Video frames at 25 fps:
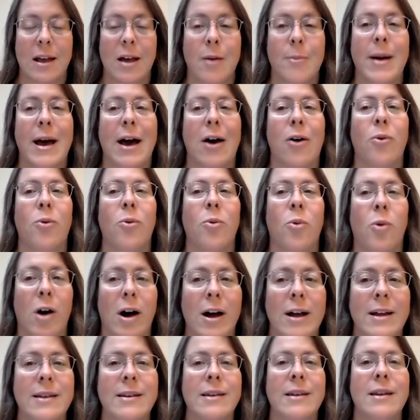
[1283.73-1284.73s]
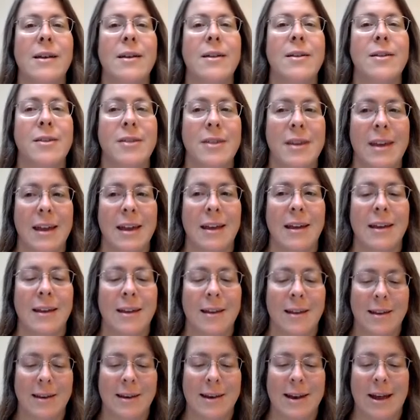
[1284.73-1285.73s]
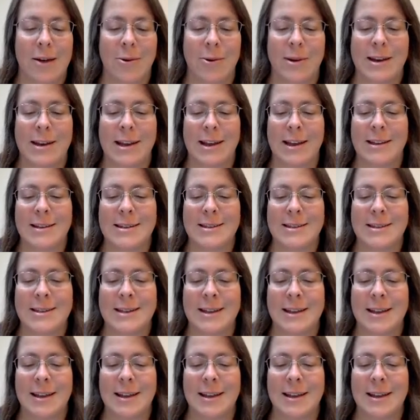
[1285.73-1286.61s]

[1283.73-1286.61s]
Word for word: about one thing nowadays.